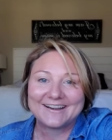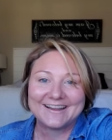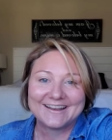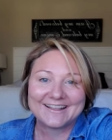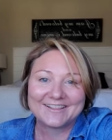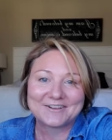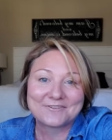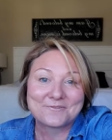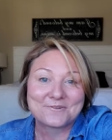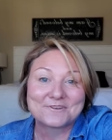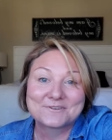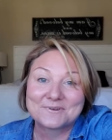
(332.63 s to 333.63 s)
and I look
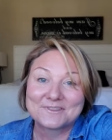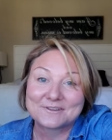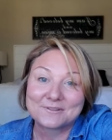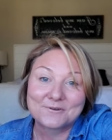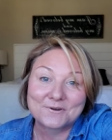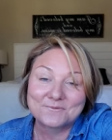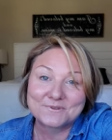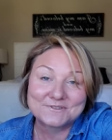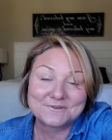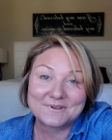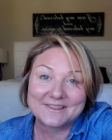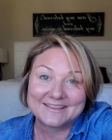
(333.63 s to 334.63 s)
forward to what the Lord will
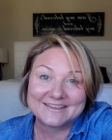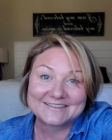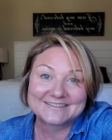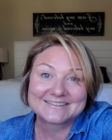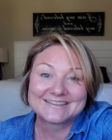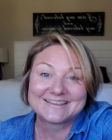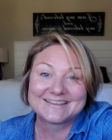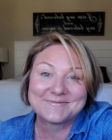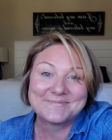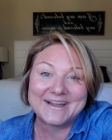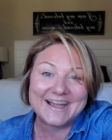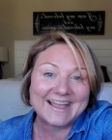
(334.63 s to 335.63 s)
do with this.
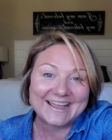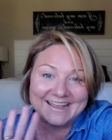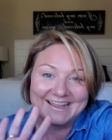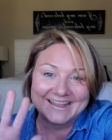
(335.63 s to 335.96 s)
Bye.